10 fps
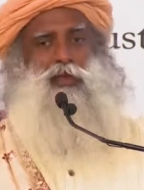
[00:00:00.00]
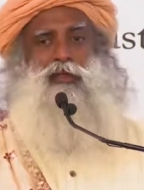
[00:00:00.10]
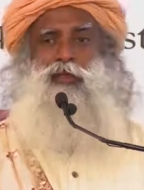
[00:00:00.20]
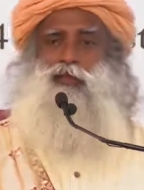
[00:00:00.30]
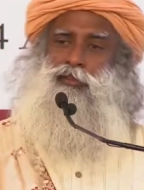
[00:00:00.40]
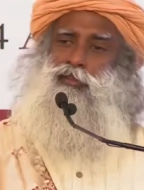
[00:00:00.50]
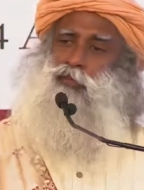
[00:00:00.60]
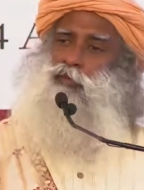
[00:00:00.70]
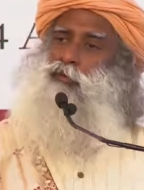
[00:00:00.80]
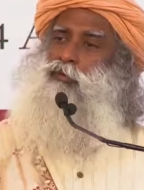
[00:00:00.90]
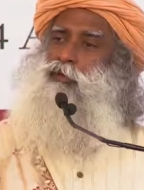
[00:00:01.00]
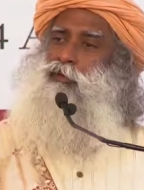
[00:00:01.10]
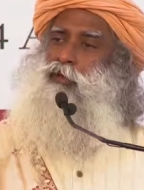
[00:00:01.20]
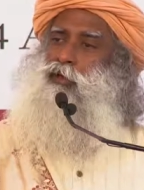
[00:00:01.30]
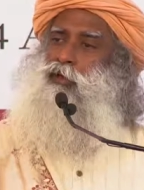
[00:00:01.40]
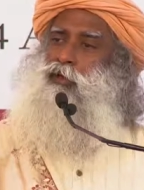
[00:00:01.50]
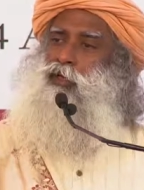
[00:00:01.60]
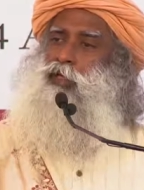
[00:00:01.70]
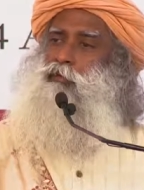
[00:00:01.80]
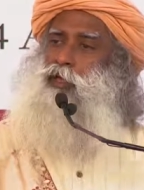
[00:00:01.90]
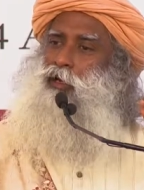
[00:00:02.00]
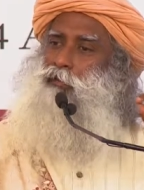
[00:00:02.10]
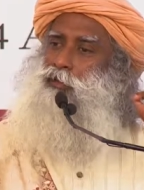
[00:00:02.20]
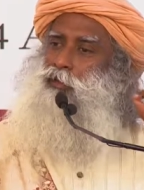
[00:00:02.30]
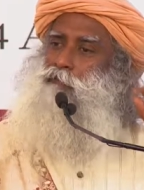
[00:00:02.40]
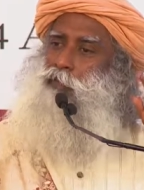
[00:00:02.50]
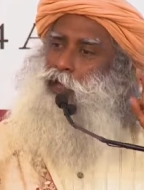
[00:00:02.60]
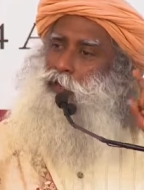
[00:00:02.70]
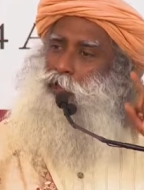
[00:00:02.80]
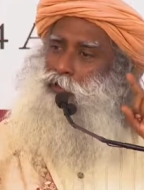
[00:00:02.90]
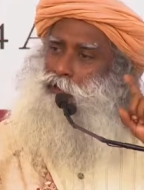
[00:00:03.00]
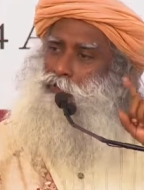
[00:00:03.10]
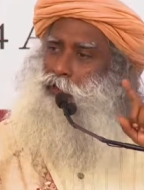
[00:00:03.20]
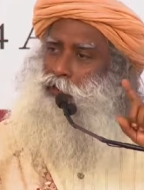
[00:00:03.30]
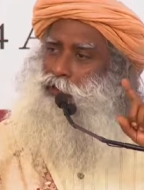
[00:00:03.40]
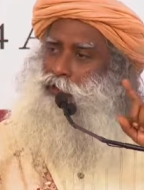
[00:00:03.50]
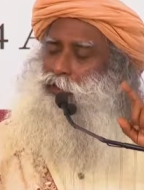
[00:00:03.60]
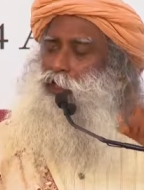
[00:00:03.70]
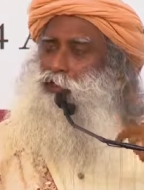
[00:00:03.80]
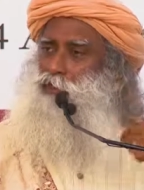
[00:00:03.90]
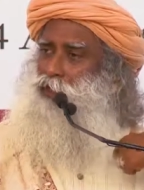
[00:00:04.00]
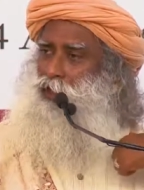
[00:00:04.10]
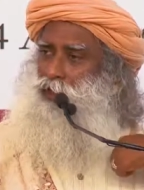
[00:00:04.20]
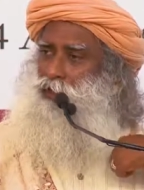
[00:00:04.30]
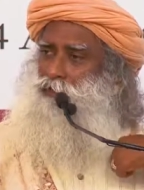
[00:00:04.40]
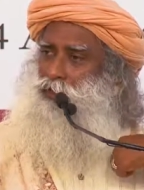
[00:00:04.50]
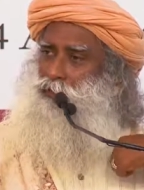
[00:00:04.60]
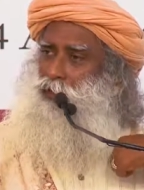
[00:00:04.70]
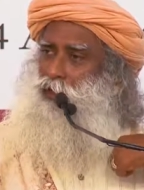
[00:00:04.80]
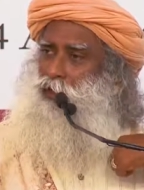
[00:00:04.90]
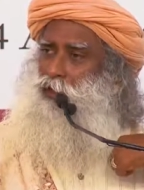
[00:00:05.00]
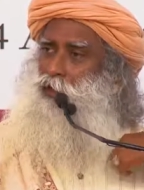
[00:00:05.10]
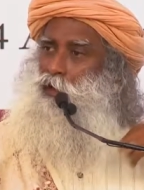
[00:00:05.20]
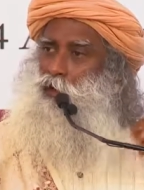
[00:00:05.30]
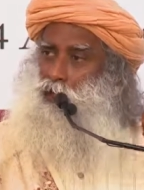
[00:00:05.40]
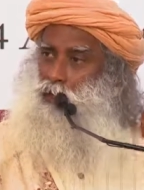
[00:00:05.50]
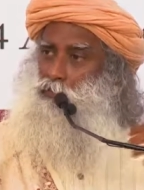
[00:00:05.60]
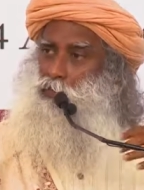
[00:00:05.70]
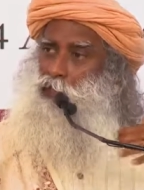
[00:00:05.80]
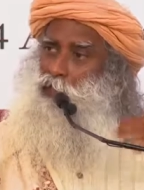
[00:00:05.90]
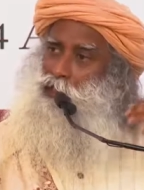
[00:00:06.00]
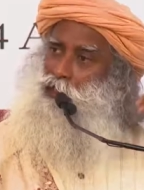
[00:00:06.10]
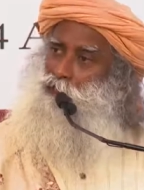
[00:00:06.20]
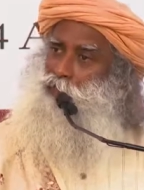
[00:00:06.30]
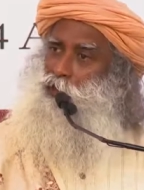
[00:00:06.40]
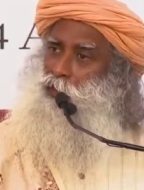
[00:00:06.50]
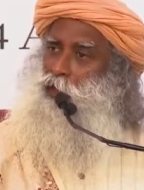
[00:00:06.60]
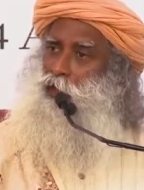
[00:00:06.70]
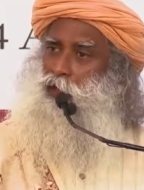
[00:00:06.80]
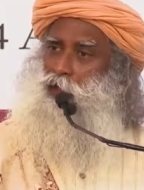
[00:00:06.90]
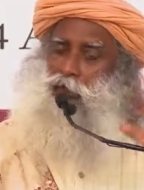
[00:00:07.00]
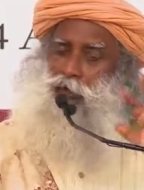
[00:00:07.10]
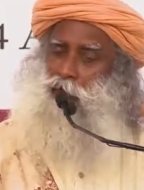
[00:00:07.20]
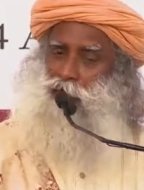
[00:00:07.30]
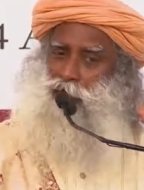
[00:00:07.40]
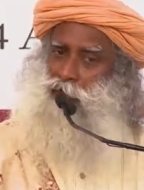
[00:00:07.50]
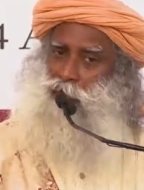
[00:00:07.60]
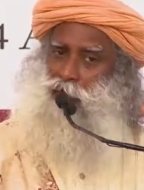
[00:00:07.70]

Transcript: When that is so, it becomes of paramount importance that you take care of this one in a completely different way, not just